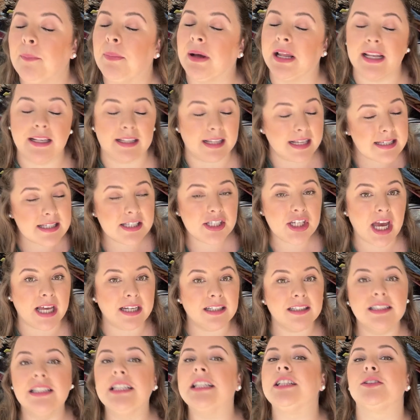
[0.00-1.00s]
But this
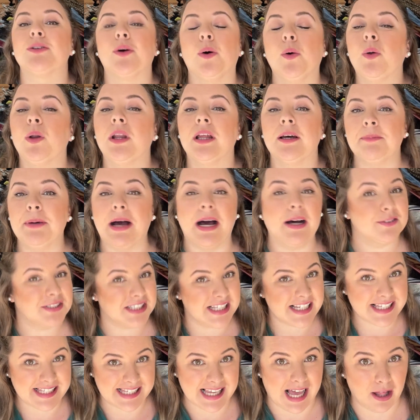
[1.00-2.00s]
channel is all
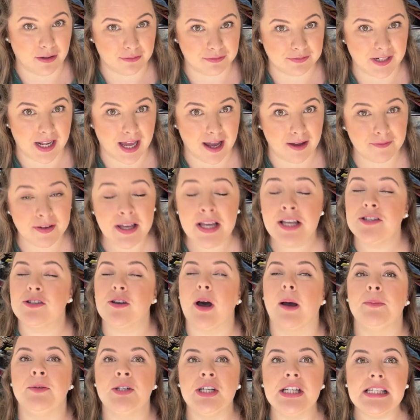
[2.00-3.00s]
about self-love.
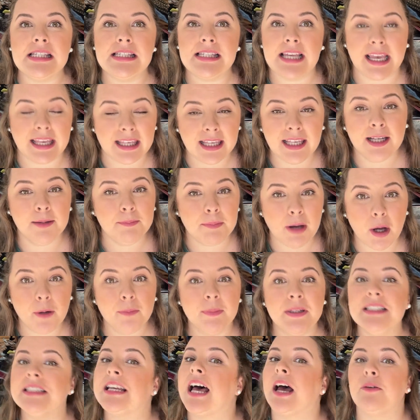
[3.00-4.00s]
So I'm just taking a
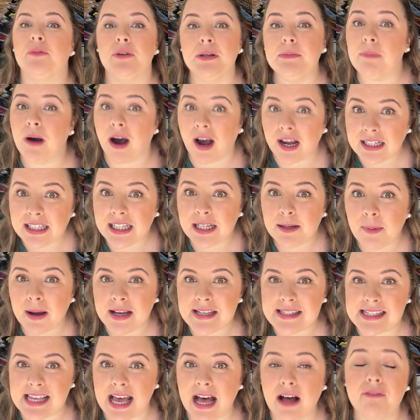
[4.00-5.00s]
moment and reminding
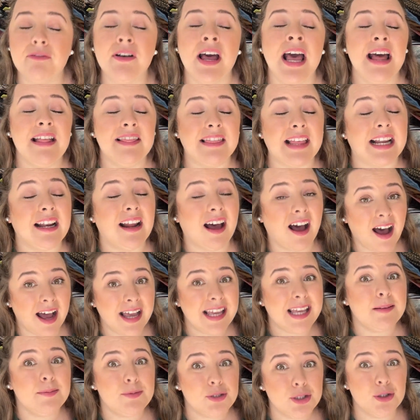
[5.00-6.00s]
myself that
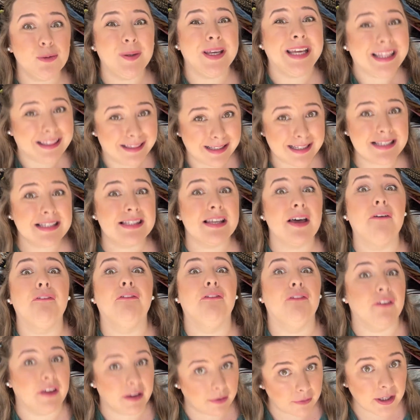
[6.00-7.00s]
I am doing this
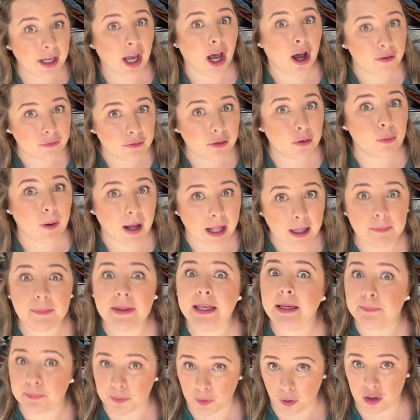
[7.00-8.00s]
very
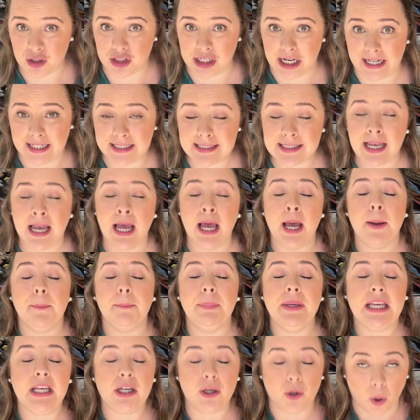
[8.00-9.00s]
overwhelming project
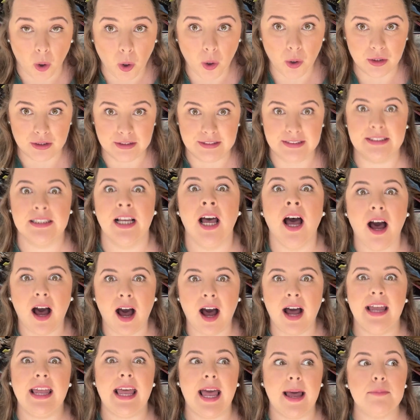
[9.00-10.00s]
because
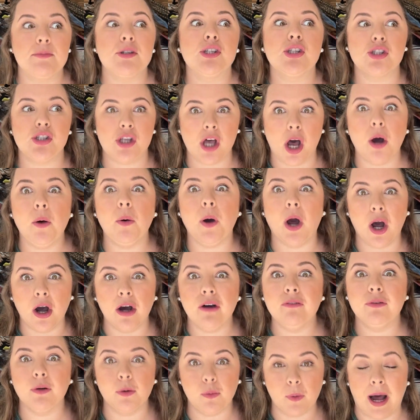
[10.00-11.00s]
I am so
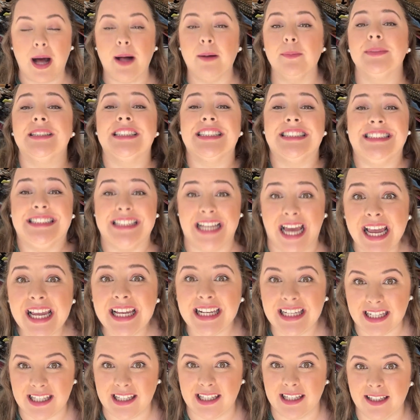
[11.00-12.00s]
overwhelmed
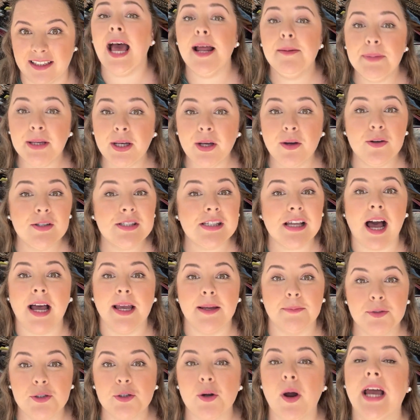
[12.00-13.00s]
daily. And because I
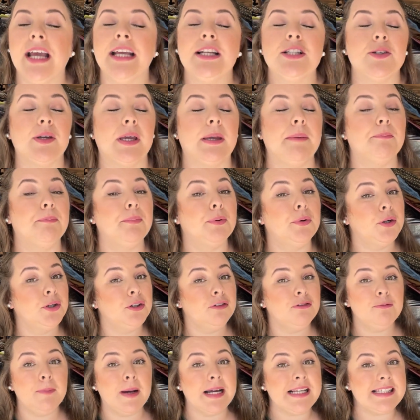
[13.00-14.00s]
am trying to
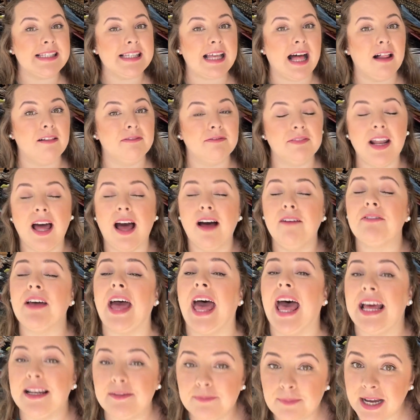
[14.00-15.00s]
improve my self-love
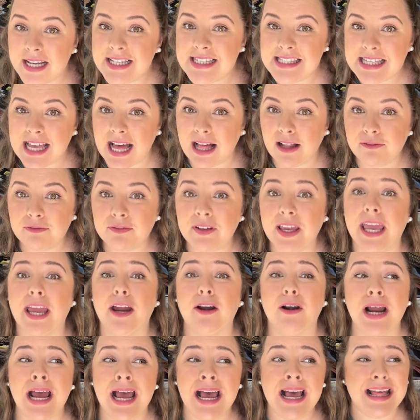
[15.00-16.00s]
and my
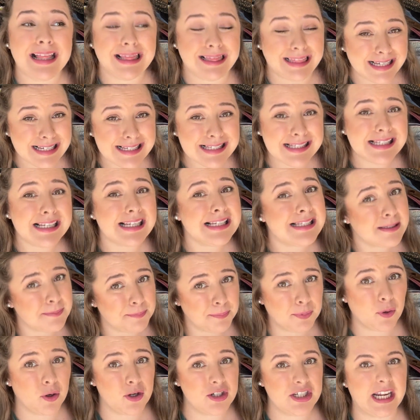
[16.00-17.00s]
self-care, this is a
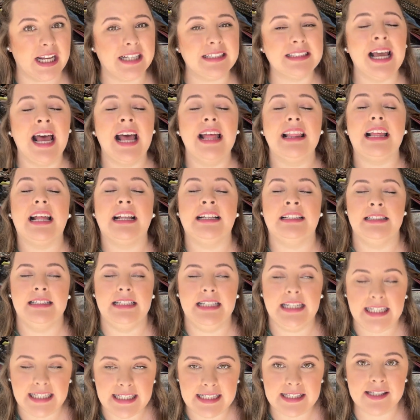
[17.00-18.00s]
project that
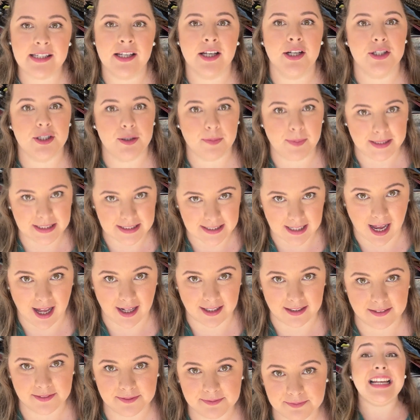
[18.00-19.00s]
needs to be
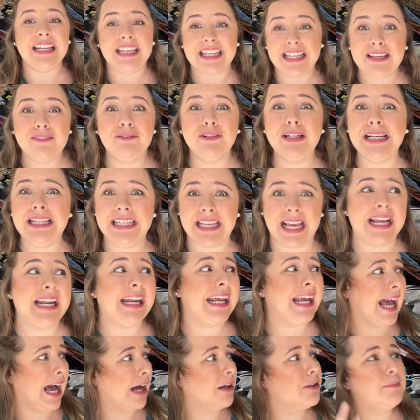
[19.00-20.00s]
done. And even
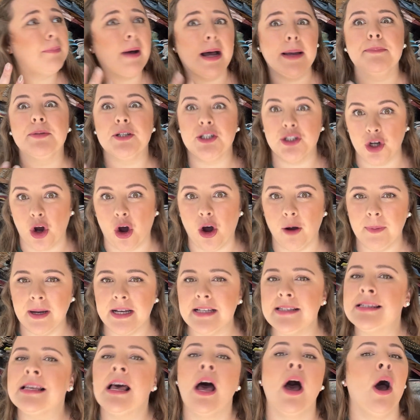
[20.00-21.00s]
getting out my
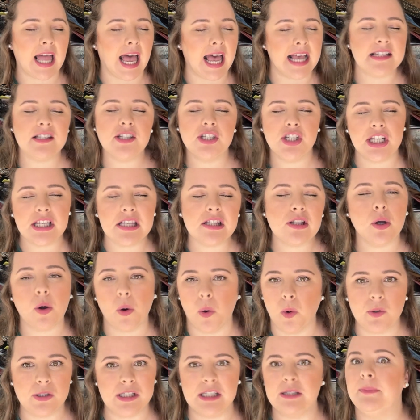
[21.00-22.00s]
pajamas has just
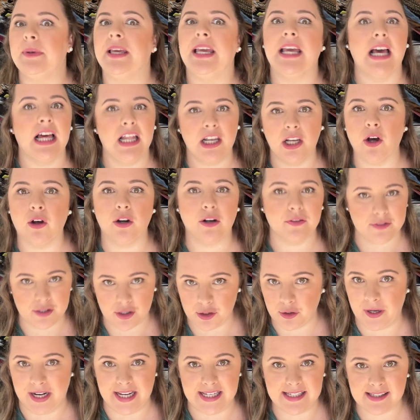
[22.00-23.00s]
caused me a lot of
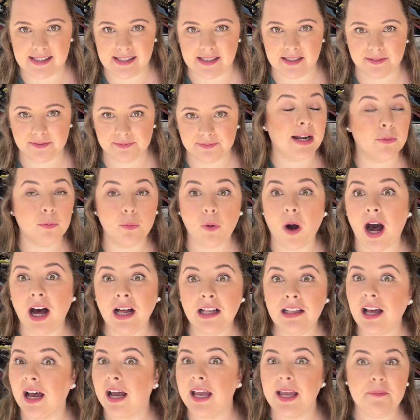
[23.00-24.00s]
stress. And
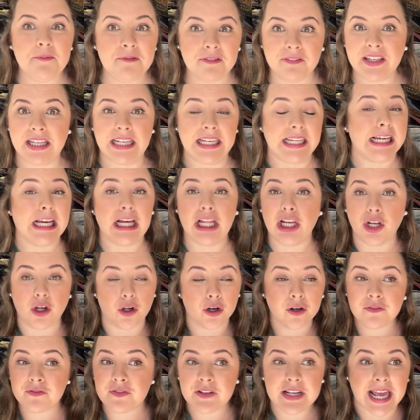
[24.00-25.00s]
while I am feeling a
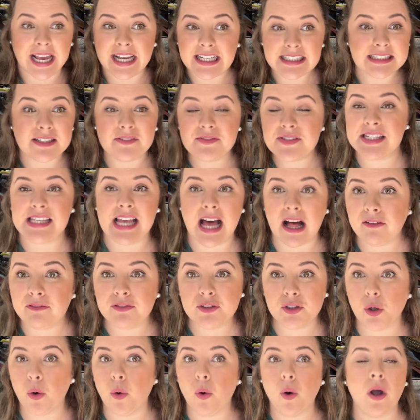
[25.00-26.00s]
lot of negative
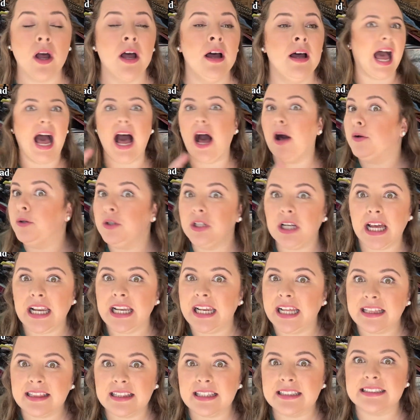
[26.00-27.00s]
self-talk, how could I
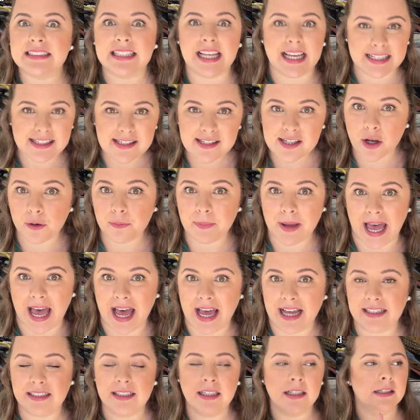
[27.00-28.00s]
let this get so
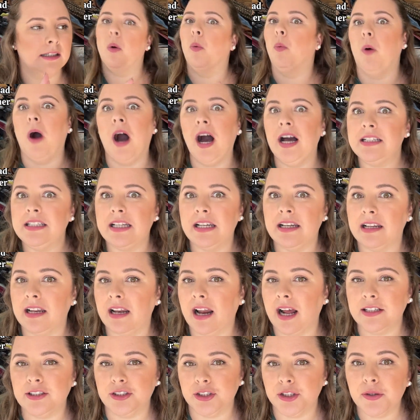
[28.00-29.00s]
bad? Why didn't
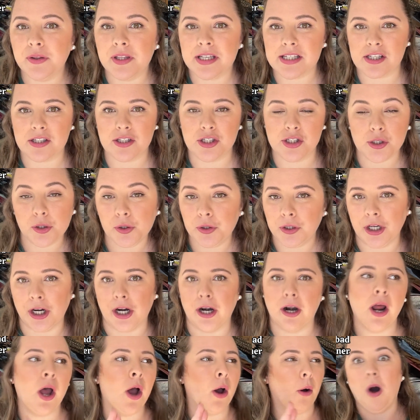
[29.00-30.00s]
I do this
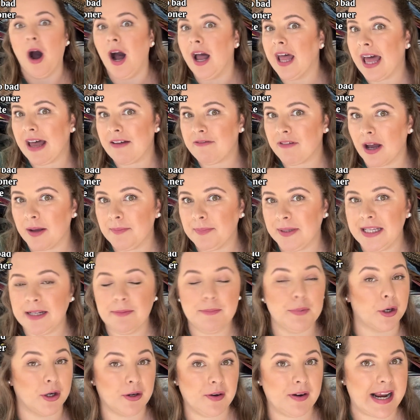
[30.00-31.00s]
sooner? Why have I
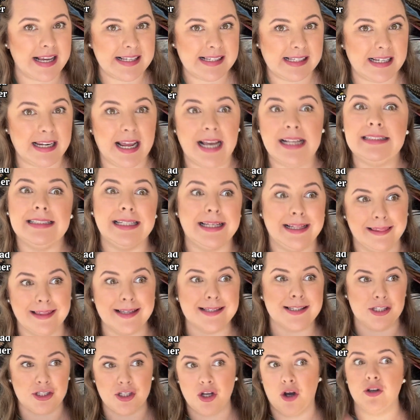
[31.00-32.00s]
been procrastinating
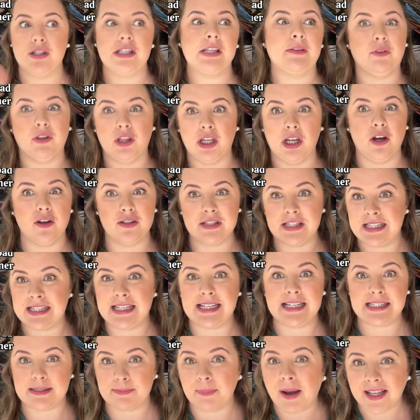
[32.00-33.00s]
this task for the last
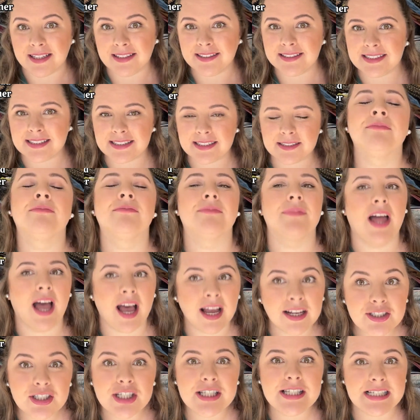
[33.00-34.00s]
6 months?
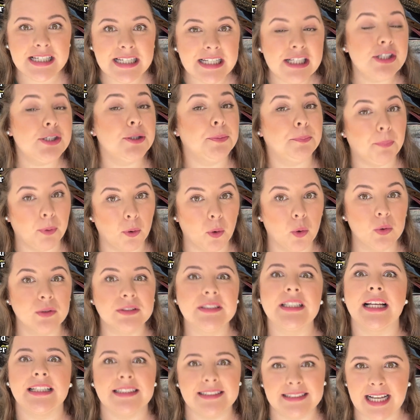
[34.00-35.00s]
I just need to
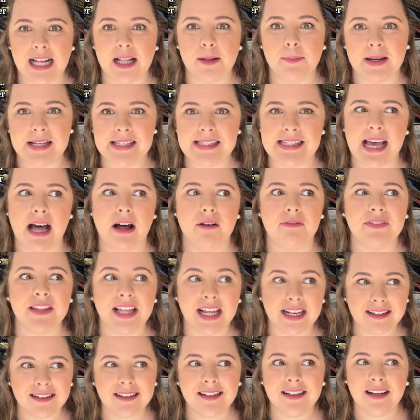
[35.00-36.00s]
pause and tell myself
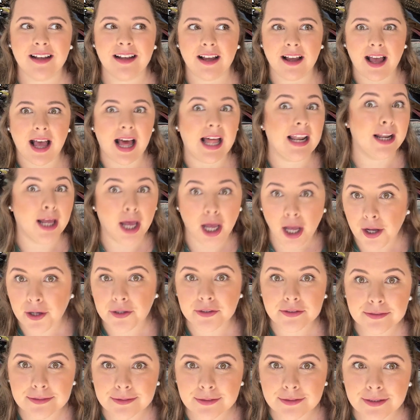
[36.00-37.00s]
that,
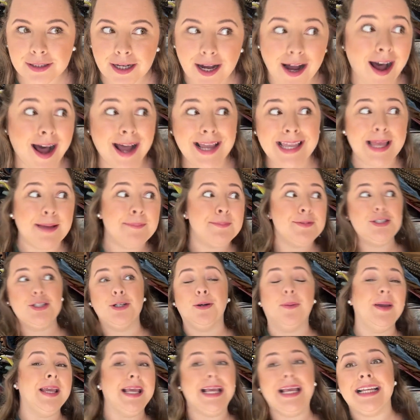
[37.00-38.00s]
hello, I am
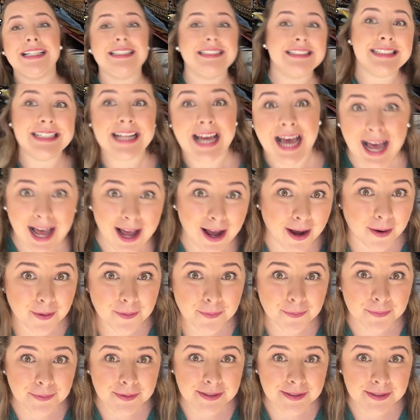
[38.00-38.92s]
doing it now.